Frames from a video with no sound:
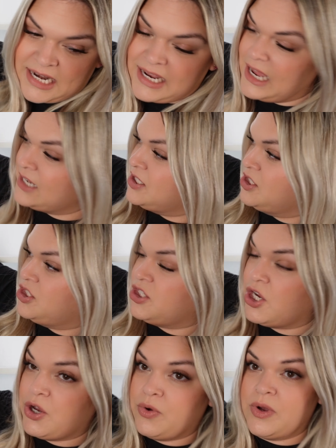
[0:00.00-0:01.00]
that I got to
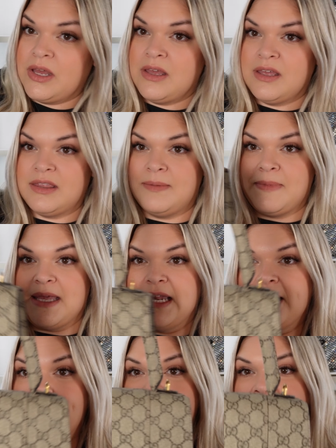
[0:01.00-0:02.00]
show the
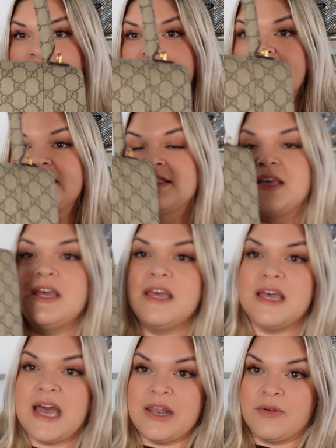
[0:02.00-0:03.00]
medium because
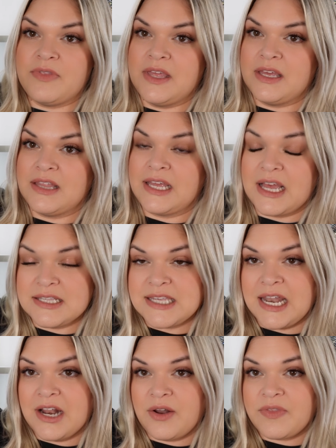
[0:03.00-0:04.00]
I don't think, like I
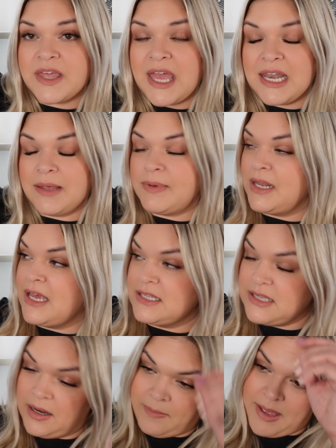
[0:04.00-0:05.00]
said, I don't think anybody
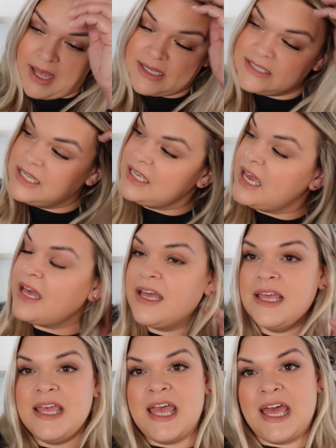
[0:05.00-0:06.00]
has unboxed it
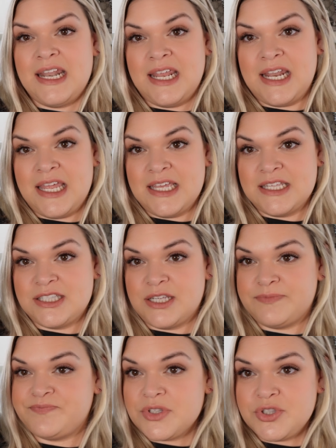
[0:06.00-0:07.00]
yet. And it is
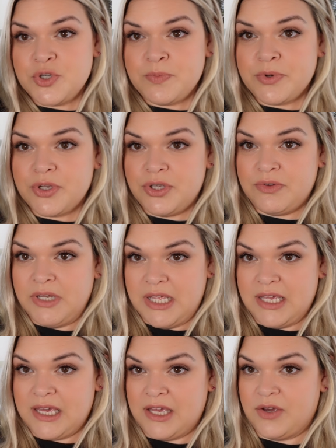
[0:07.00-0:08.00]
super
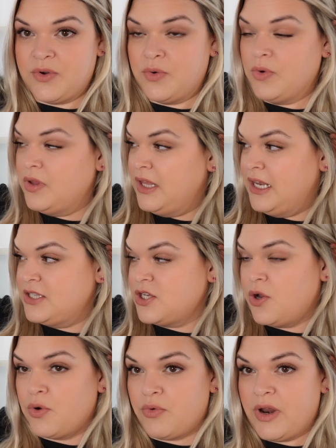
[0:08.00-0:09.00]
unique and cool in
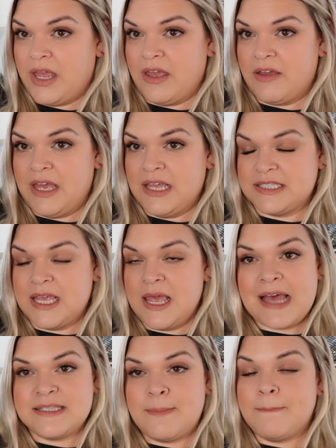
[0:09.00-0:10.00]
its own right. It
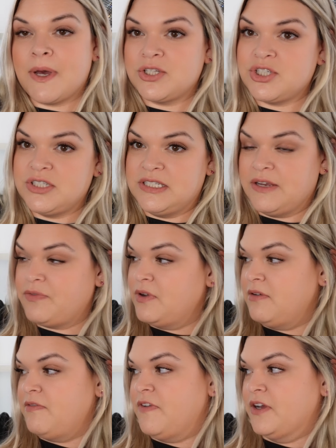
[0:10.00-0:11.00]
has a much
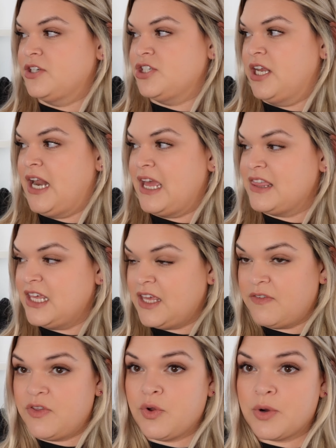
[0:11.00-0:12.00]
different function. I think
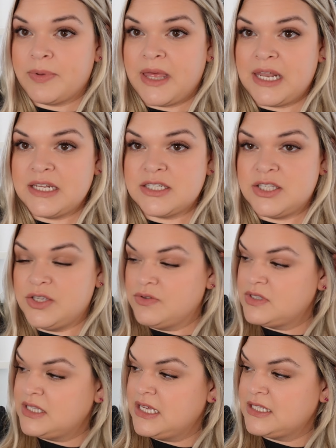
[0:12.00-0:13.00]
if you're planning to
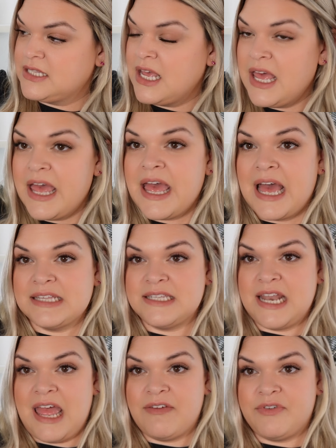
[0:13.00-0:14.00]
use this as
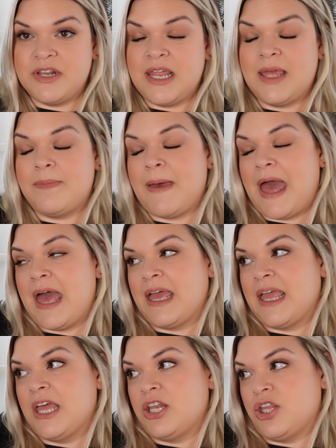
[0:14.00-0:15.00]
an everyday
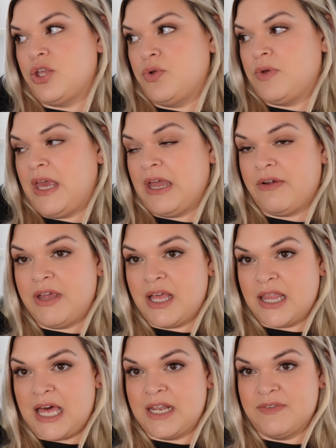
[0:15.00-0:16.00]
bag and you carry a
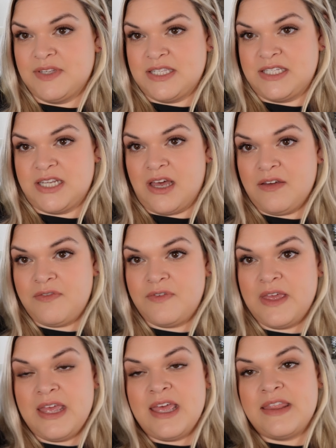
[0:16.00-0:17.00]
lot of stuff,
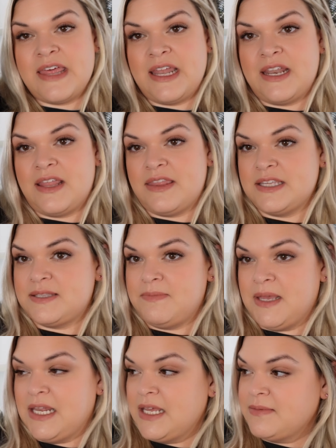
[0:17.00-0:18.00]
then this
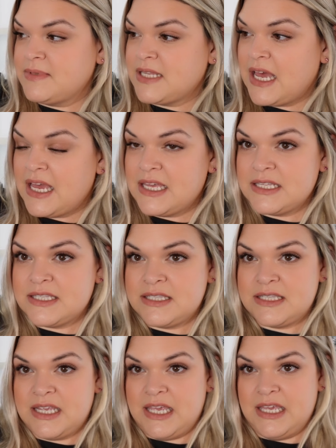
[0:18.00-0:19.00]
medium
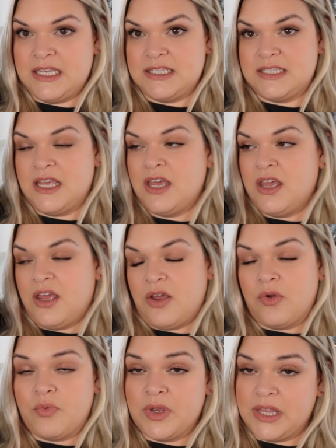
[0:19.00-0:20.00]
size is
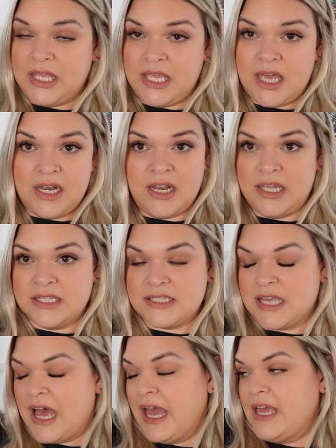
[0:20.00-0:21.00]
really a nice
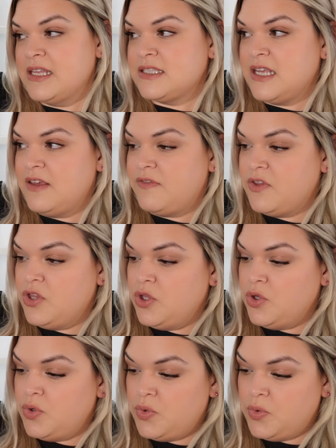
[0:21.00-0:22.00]
size. If
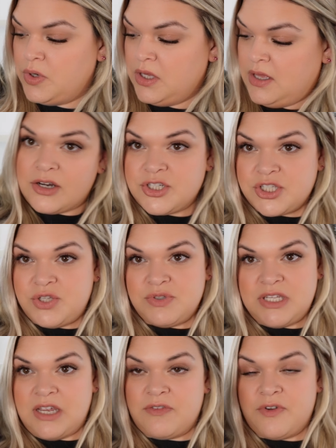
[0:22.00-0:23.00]
you are just
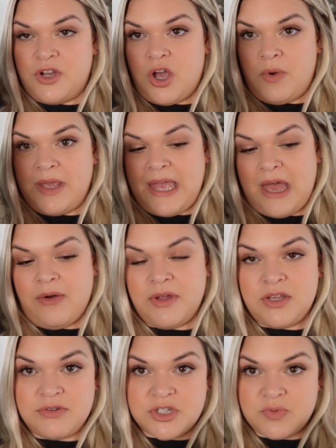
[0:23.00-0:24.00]
using it for going out
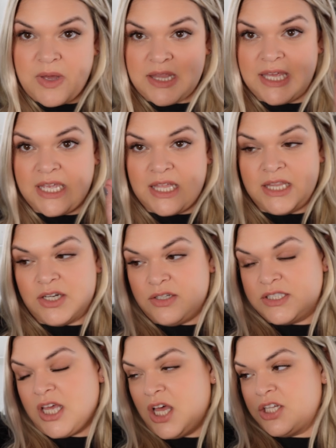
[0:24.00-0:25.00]
and you just want like a
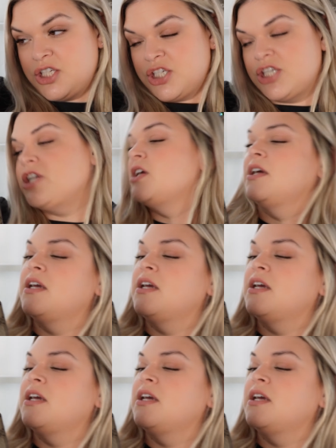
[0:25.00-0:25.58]
little touch